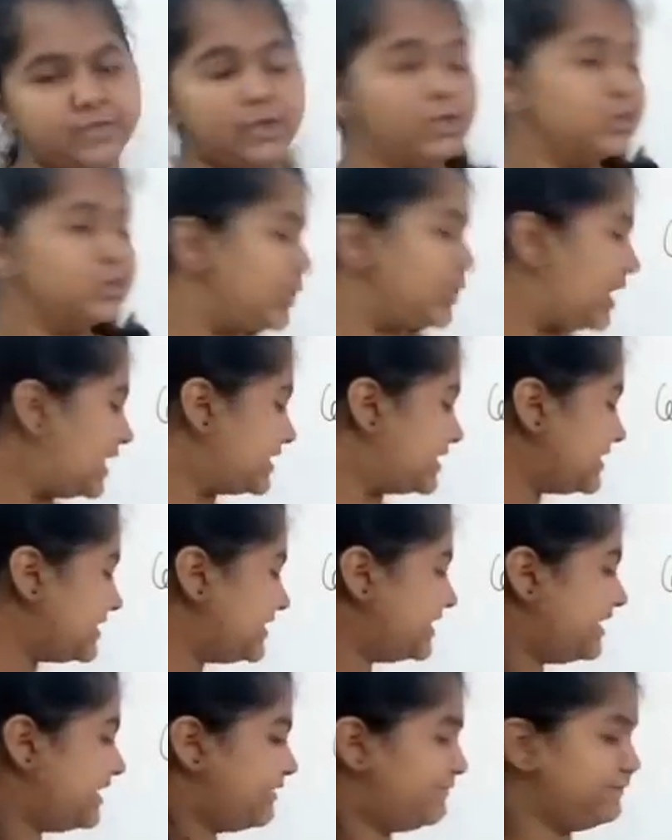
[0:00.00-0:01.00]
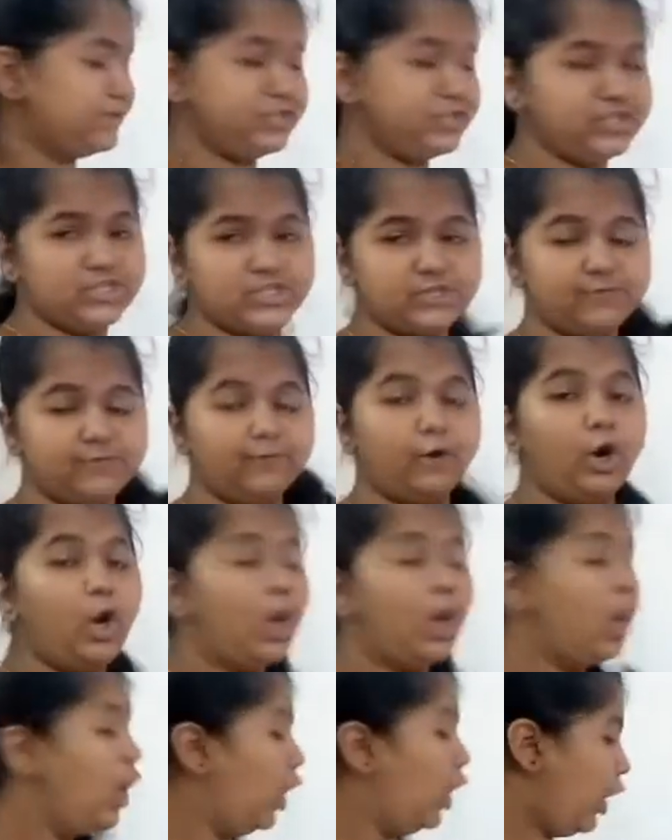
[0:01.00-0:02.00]
So let's see the definitions
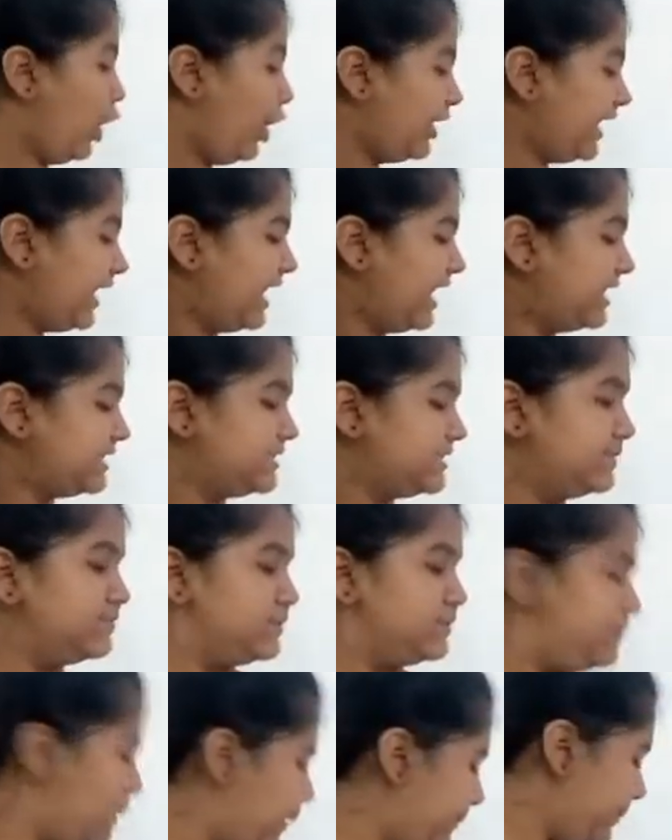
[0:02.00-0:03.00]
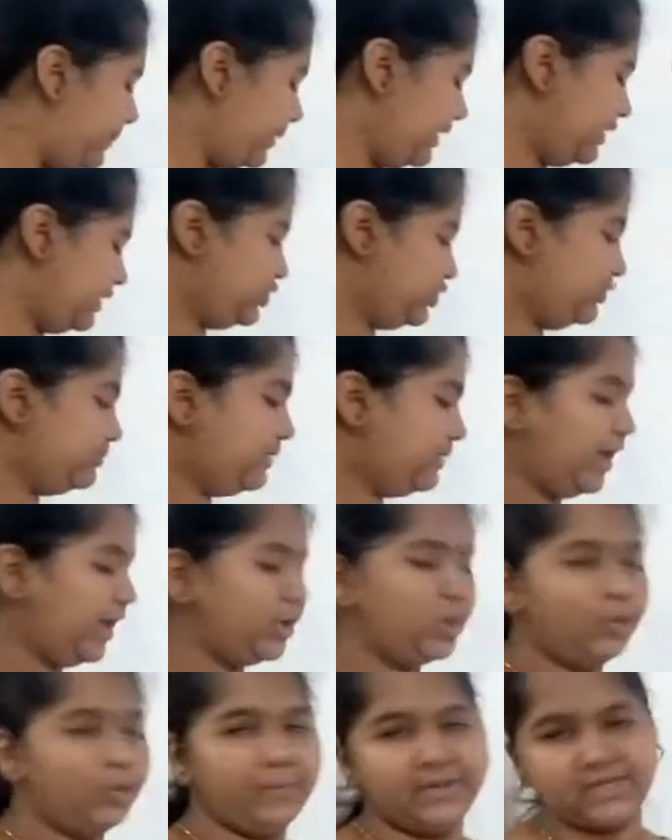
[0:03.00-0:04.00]
for organisms, population,
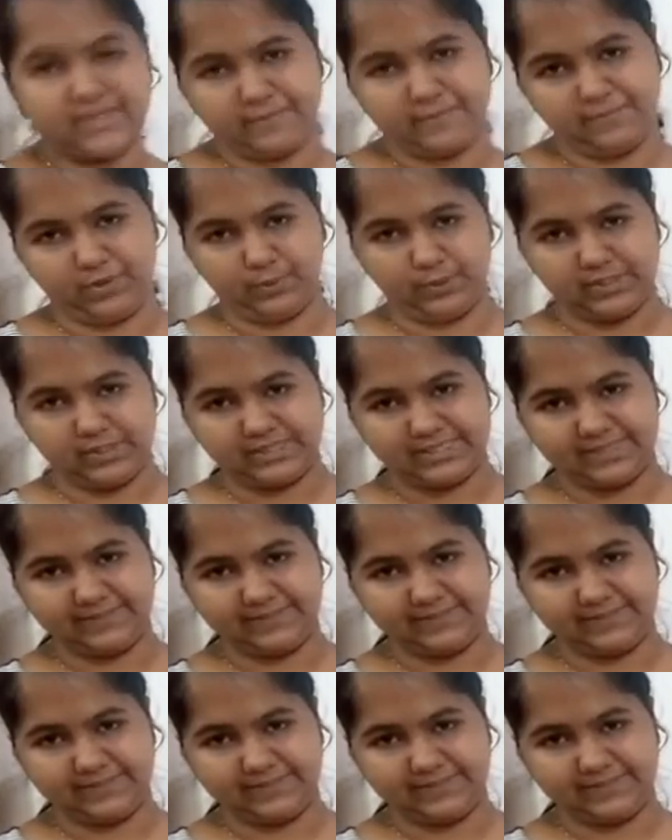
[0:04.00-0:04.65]
biome and community.